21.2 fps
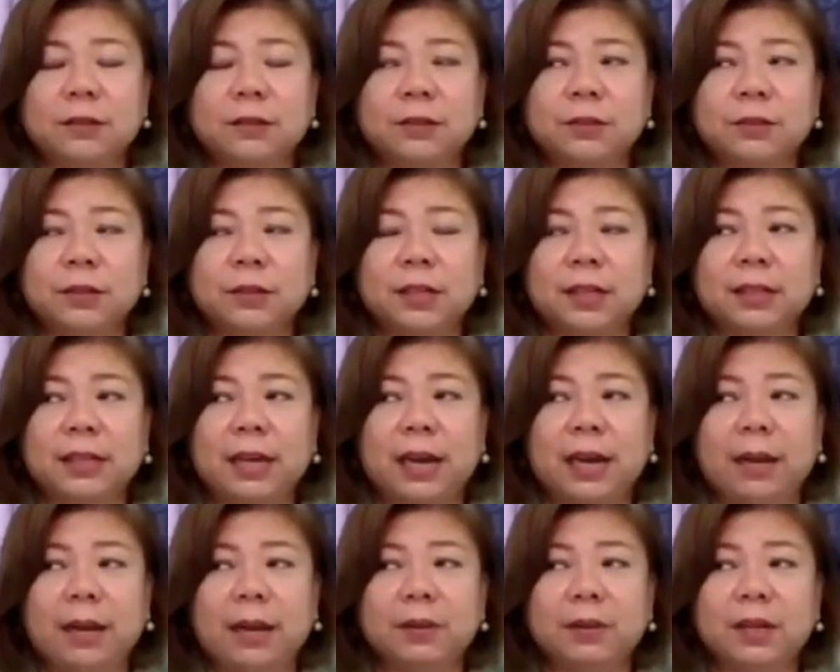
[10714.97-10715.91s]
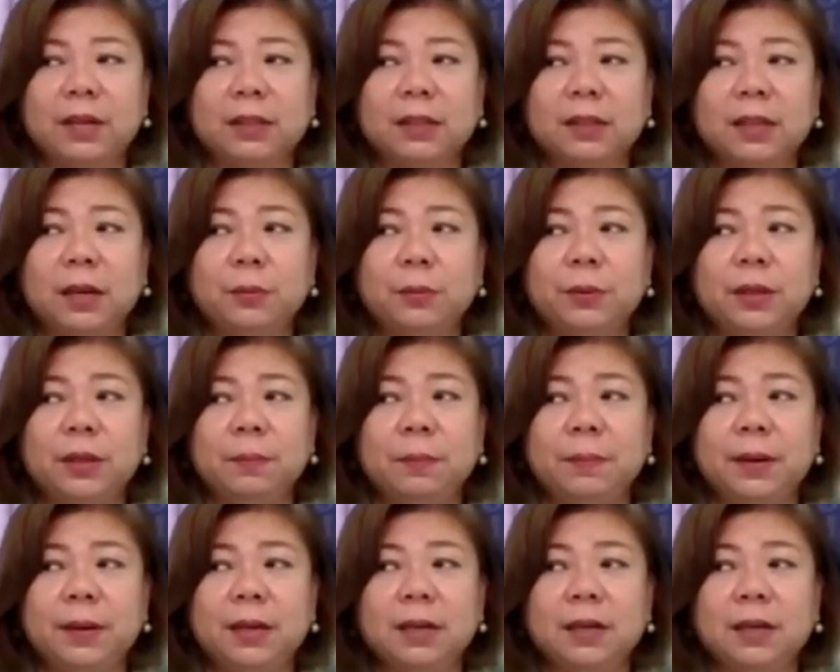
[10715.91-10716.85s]
during the time that they will
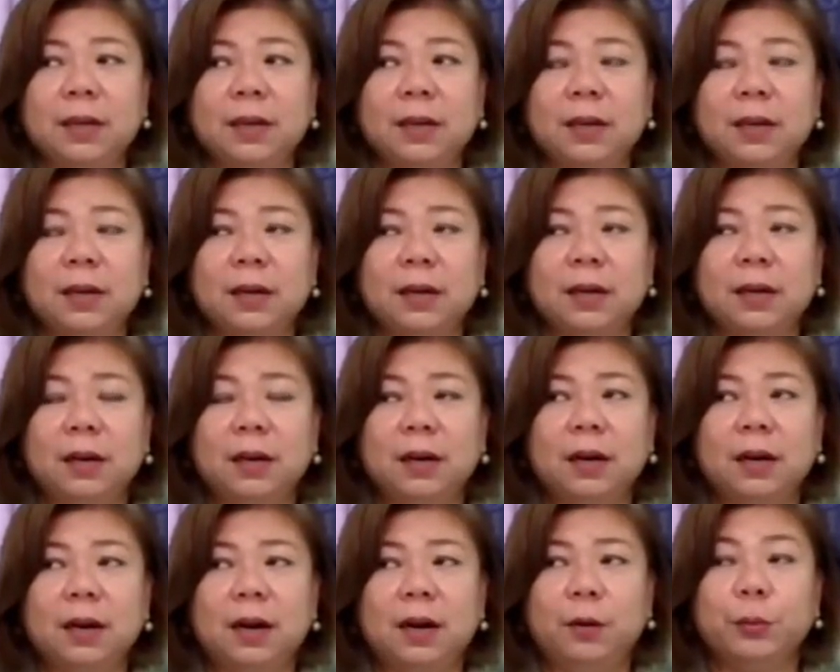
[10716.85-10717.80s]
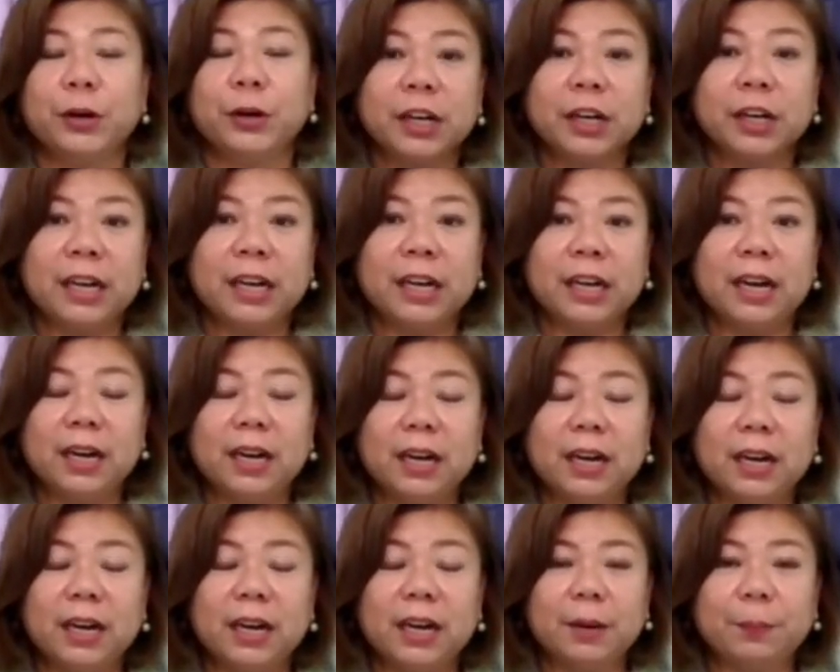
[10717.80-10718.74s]
be working
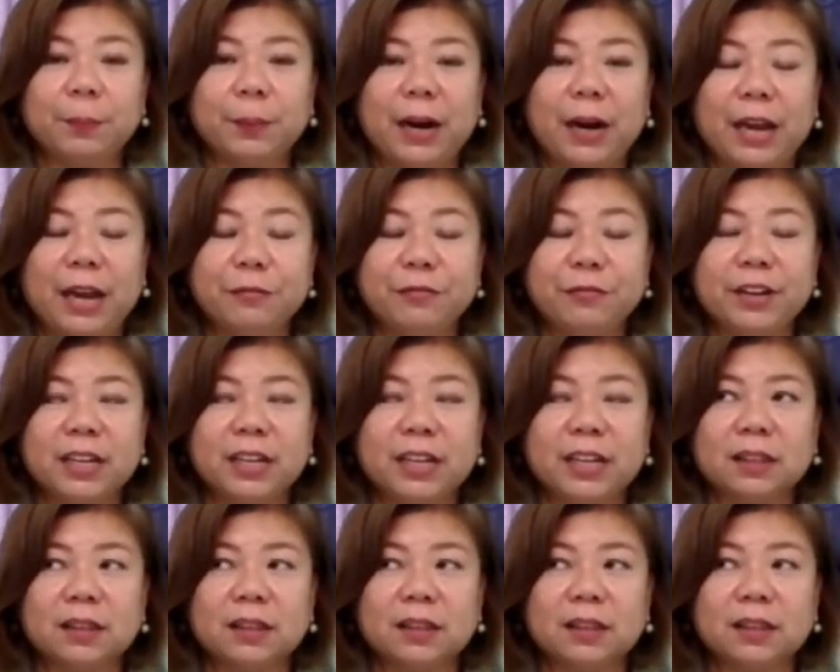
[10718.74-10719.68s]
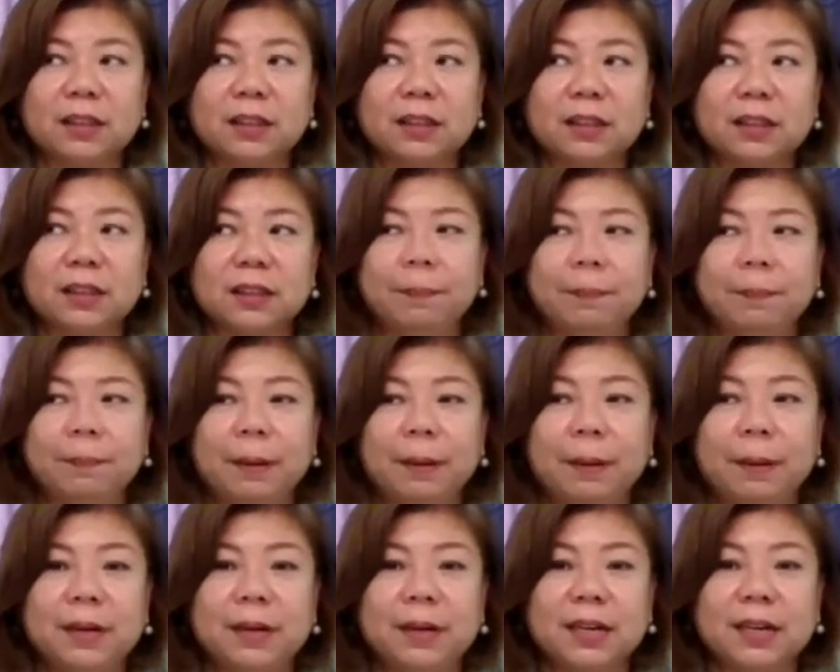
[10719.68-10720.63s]
in a private or a
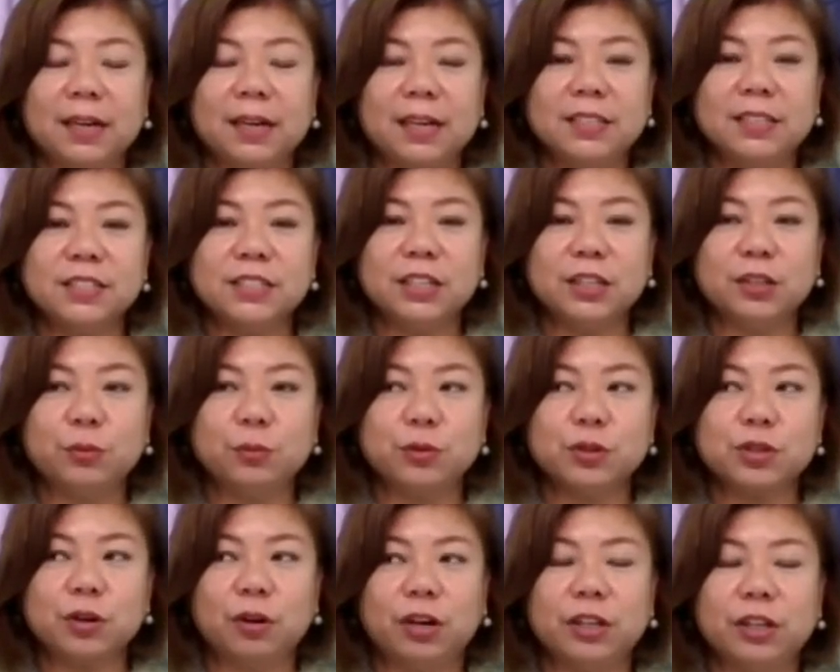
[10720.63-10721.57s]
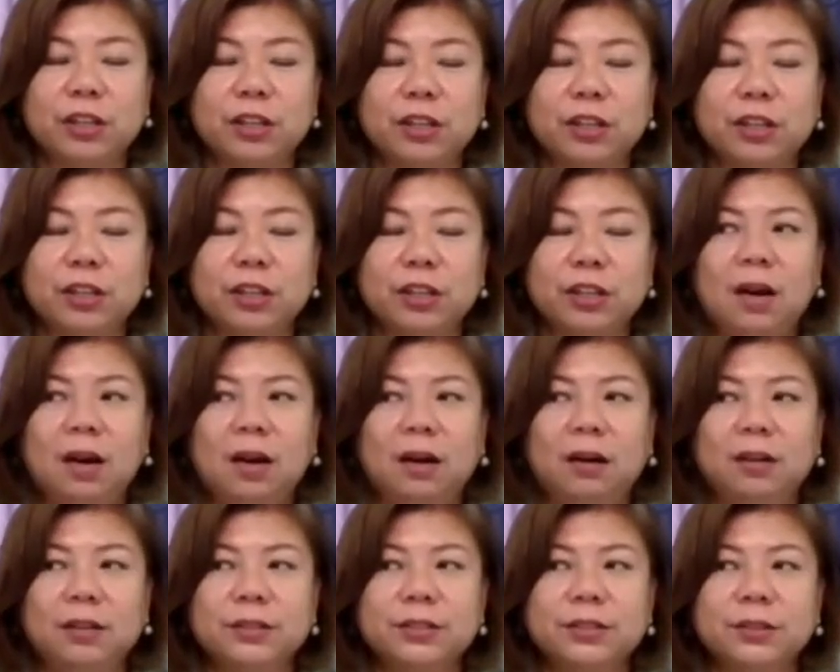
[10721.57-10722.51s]
public institution,
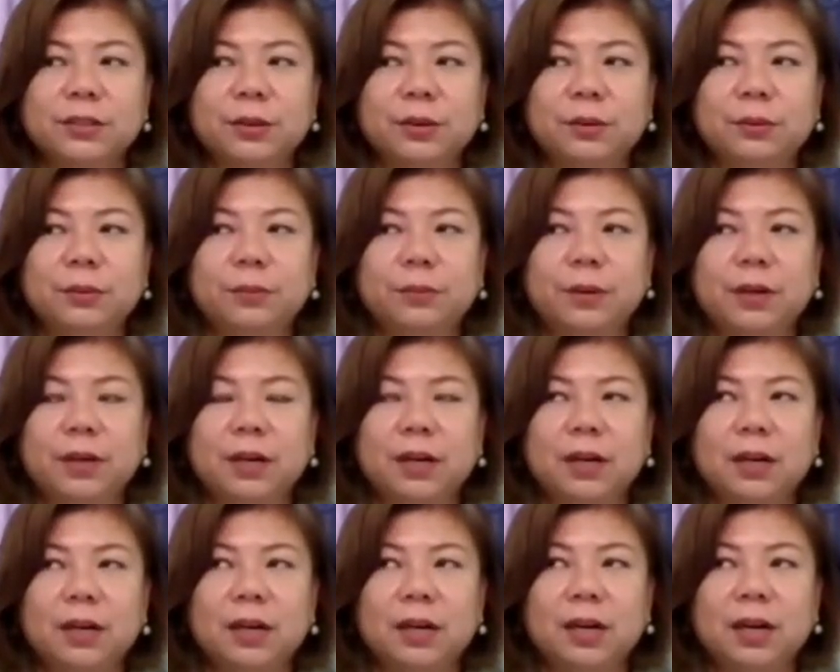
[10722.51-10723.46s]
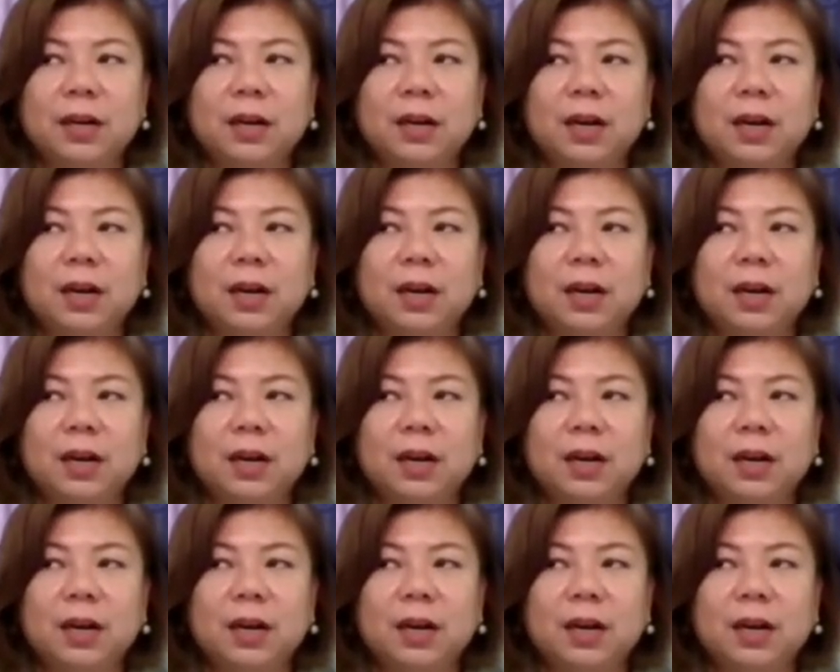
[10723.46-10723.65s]
also